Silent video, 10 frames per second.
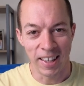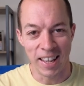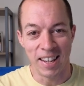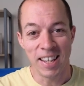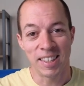
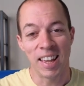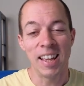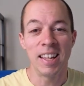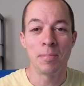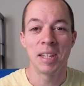In this
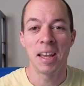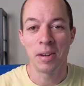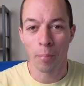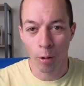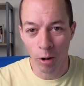Helium
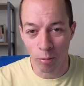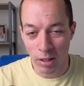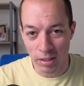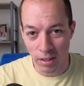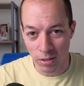10 product
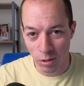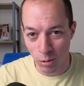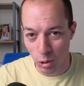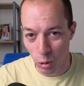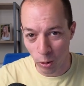research
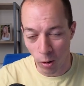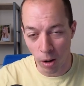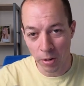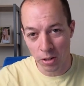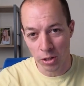tutorial,
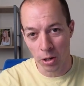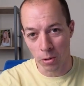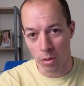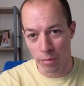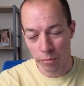I'm gonna show
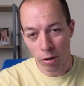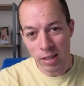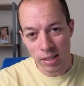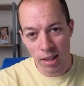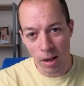you the
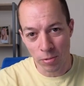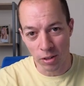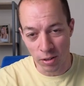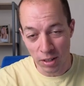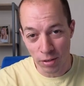three steps
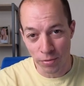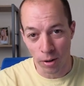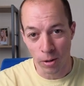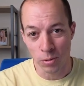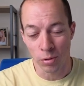that you need to
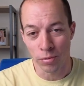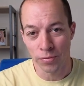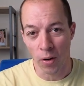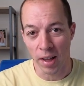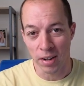follow to
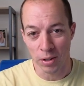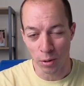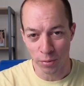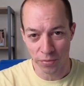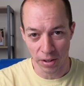find
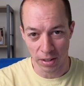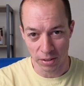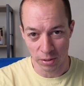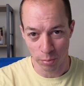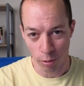your
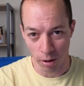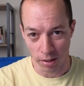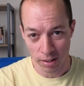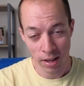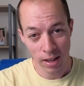first
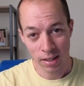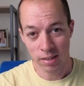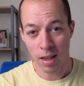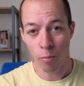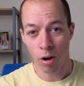product.
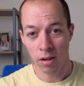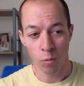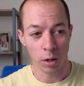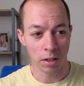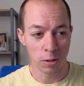Step
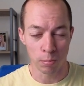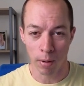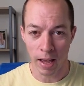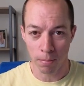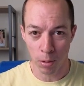one, we're gonna use
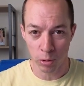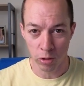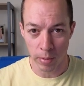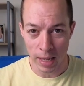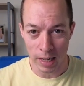Blackbox
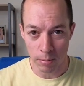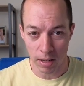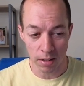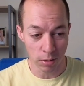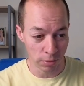from Helium
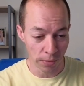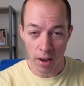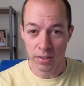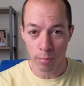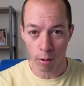10 to
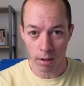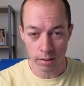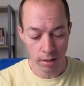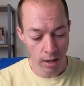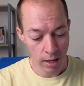find some
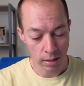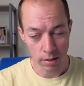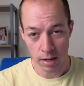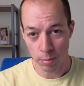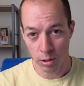products.
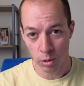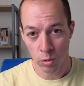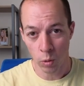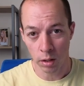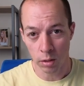Step
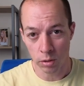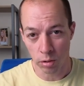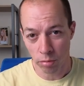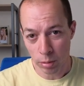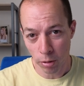two, we're gonna use
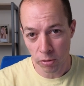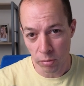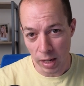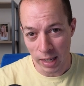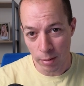Cerebro
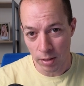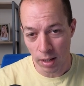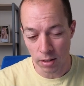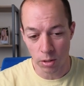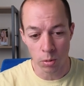from Helium
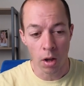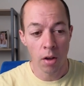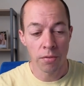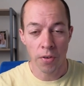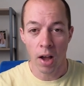10 to
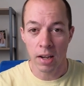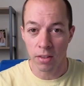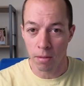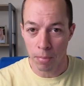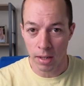
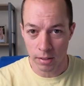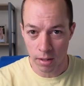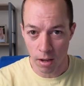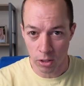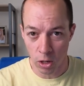find the best
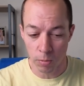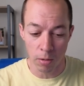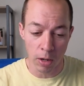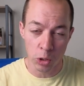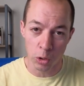search term
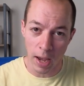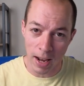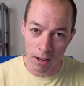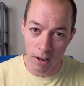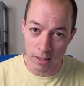to make sure you're
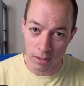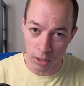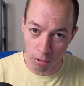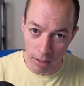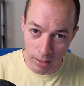analyzing
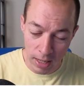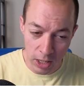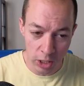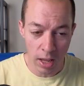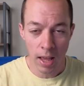the correct
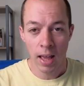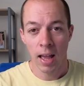niche.